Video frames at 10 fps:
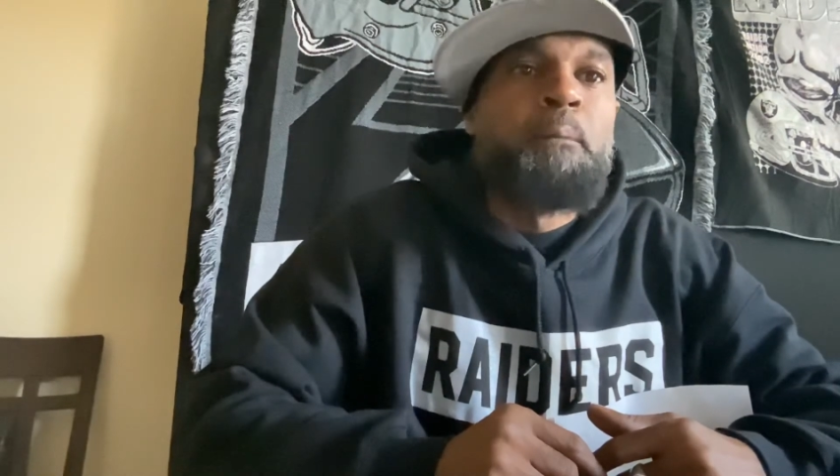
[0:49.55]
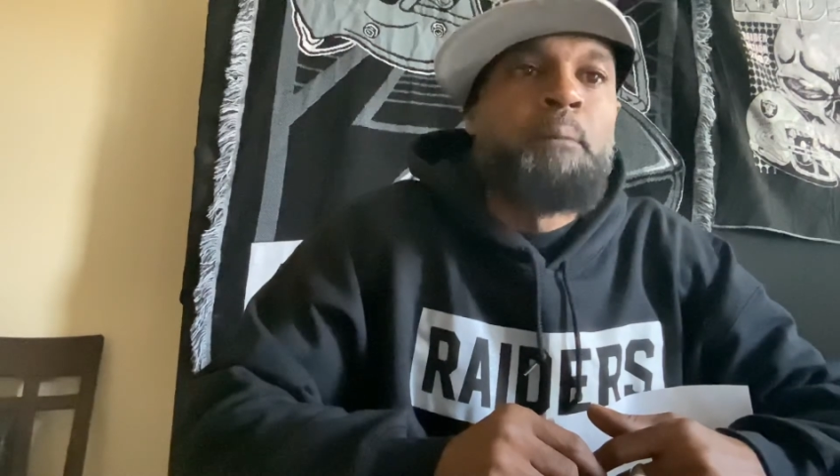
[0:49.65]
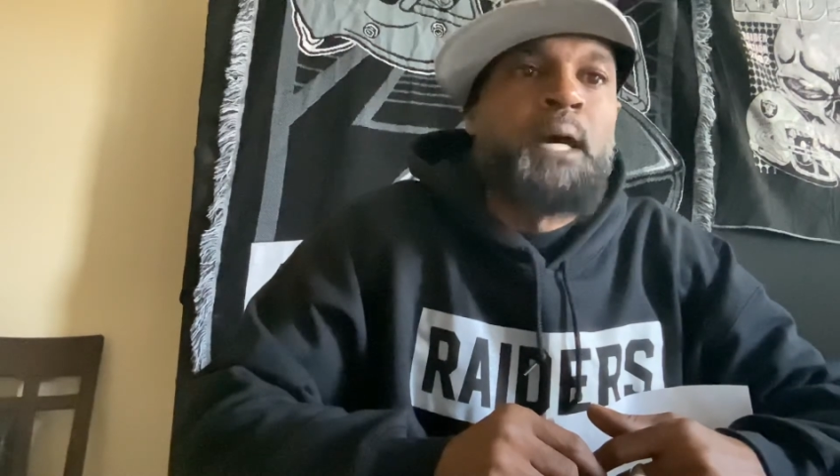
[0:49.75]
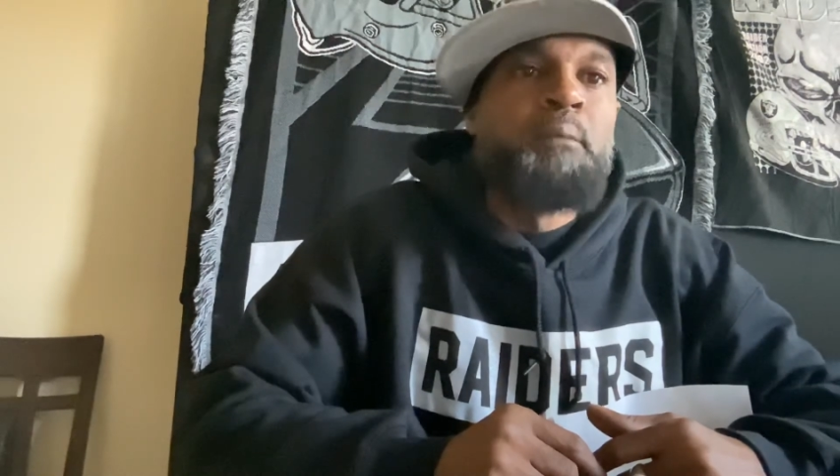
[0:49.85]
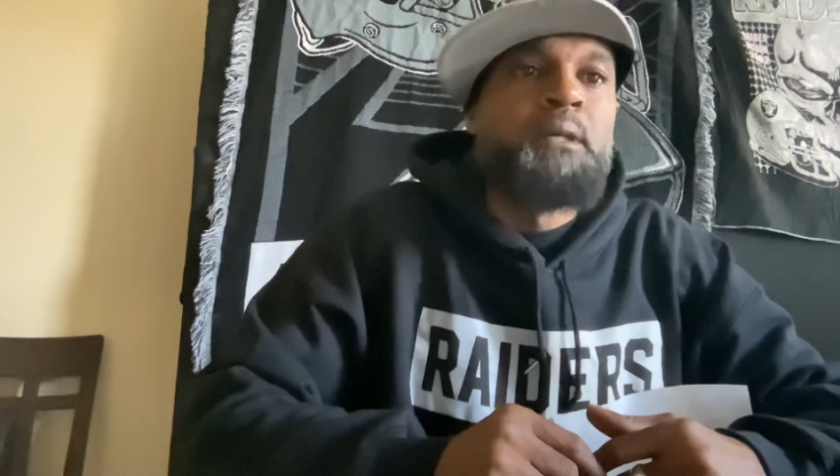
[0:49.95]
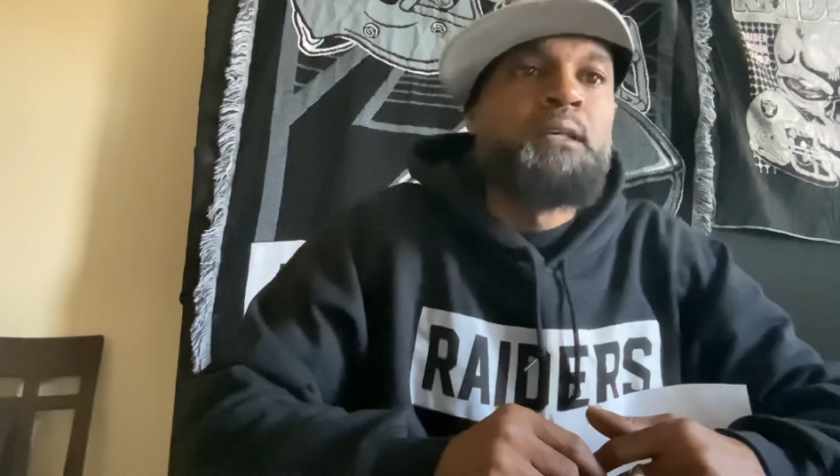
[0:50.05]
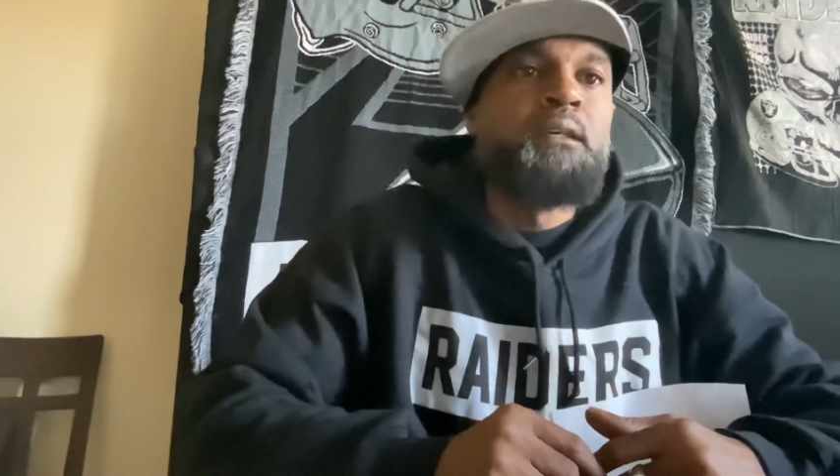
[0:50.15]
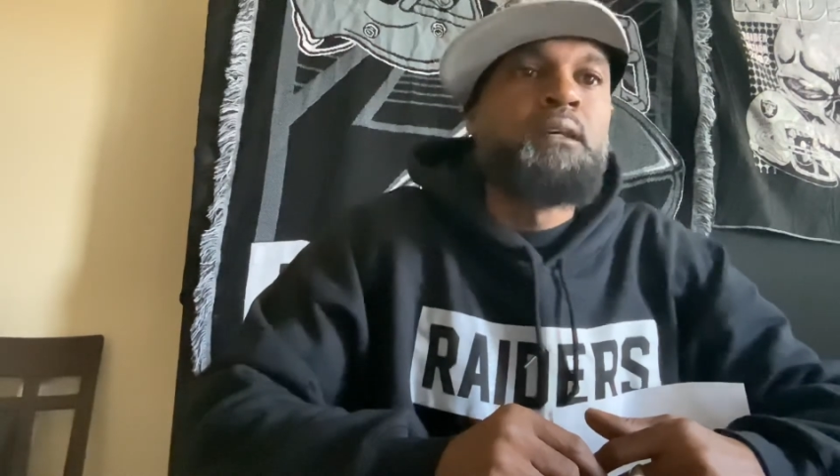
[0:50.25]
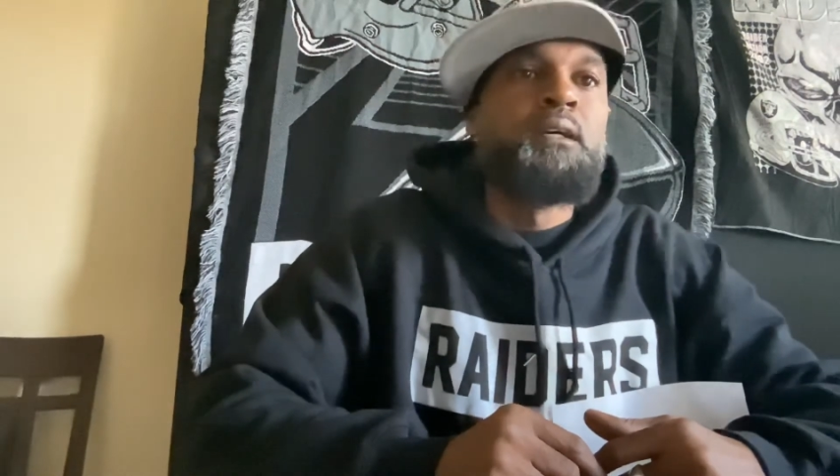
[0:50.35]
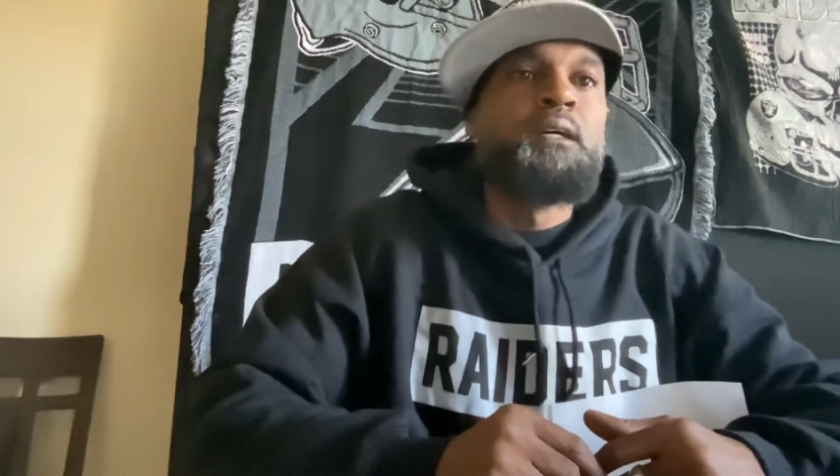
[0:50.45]

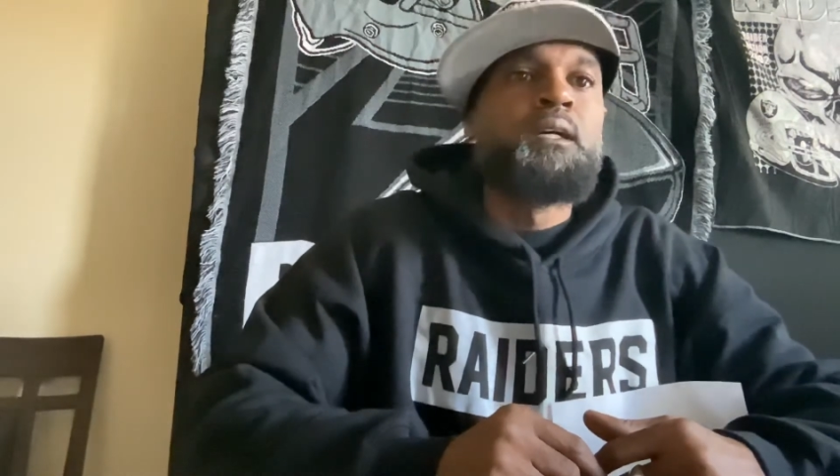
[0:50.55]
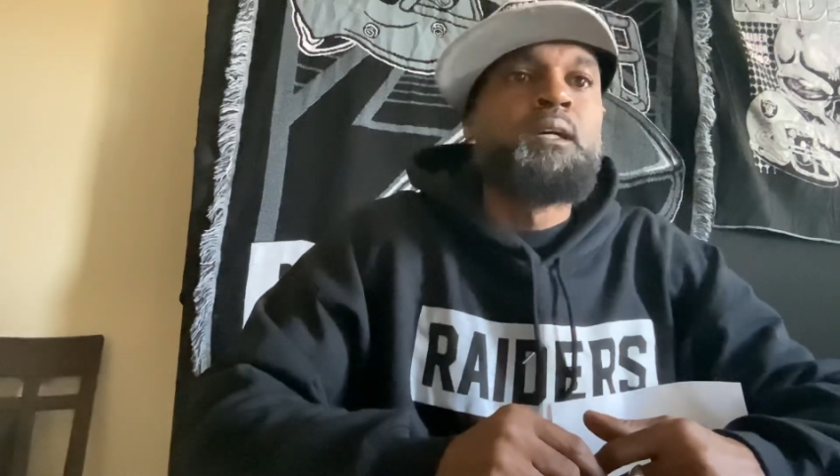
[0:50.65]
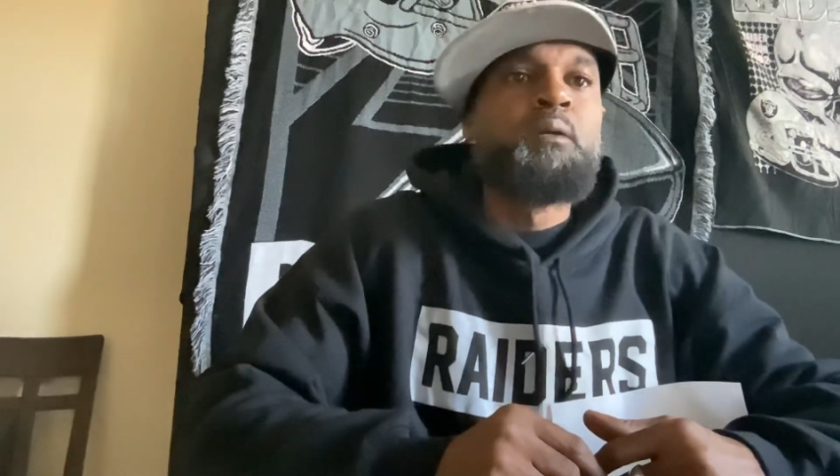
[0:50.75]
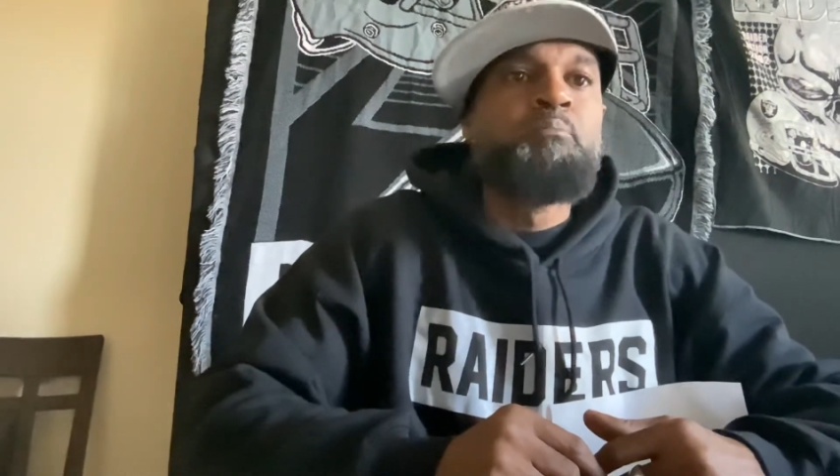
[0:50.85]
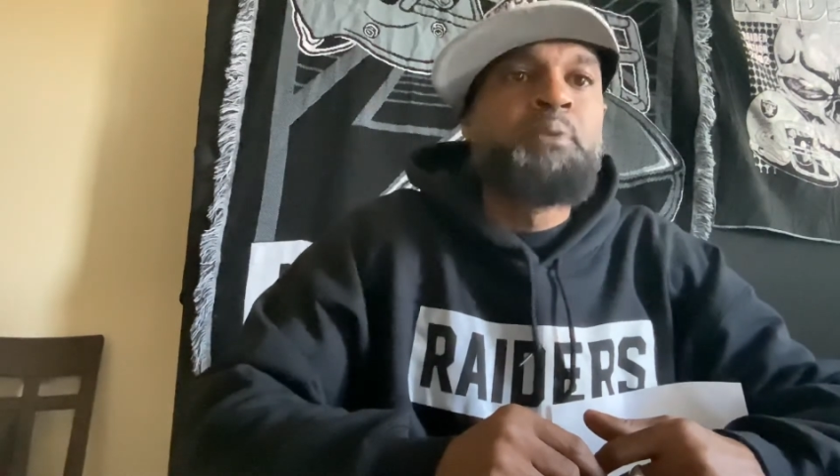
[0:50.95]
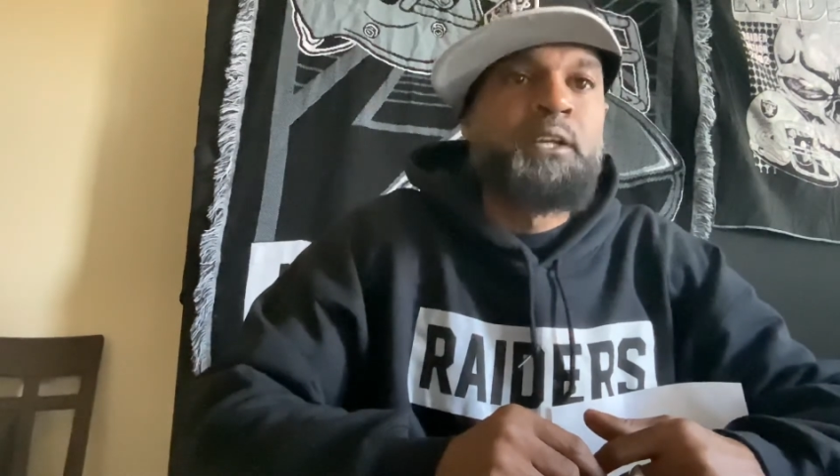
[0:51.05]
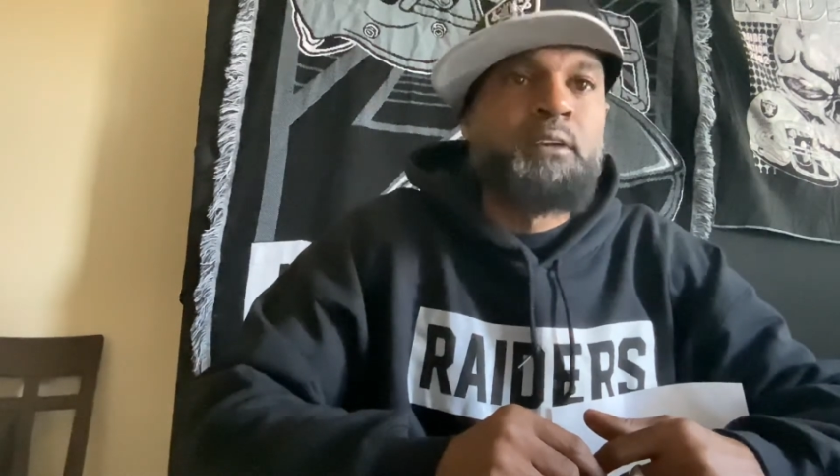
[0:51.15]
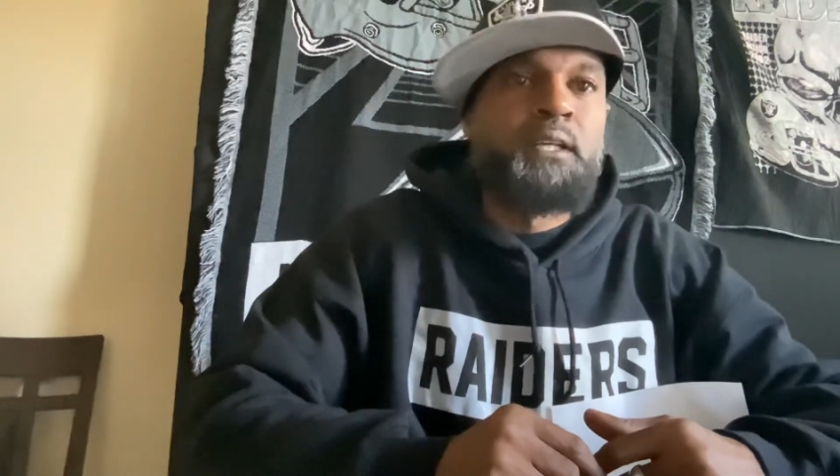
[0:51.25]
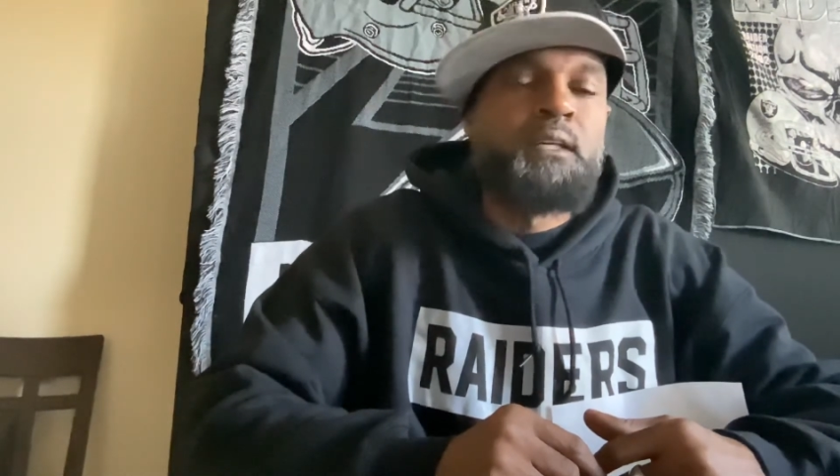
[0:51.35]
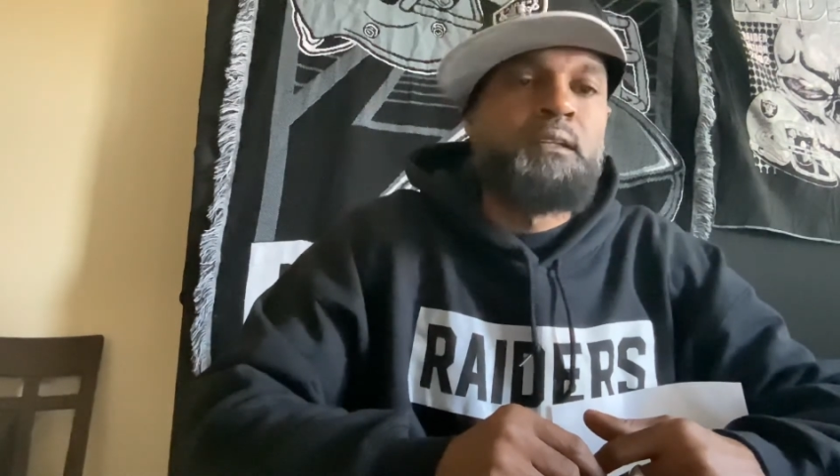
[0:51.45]
baby.
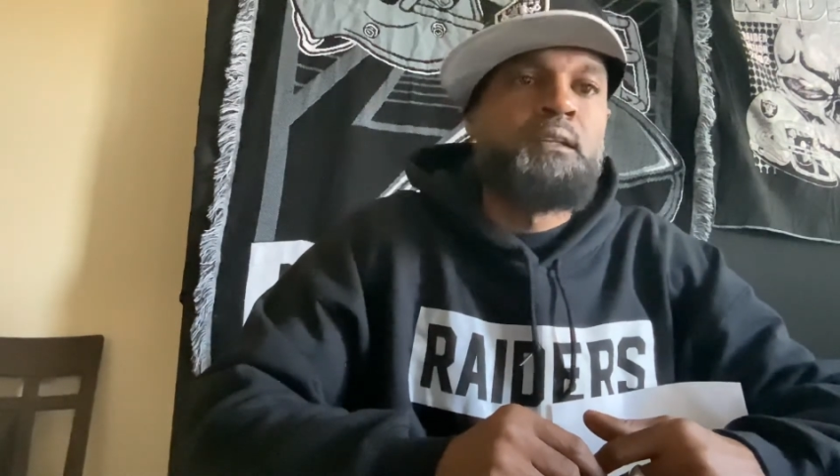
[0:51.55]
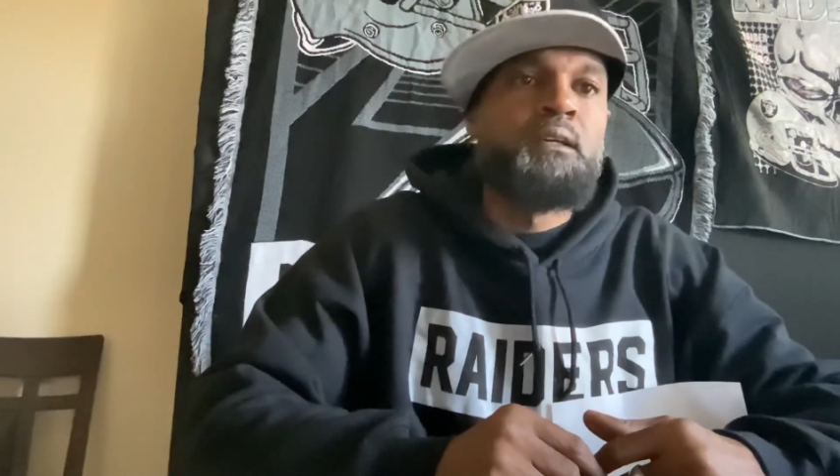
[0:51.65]
Period.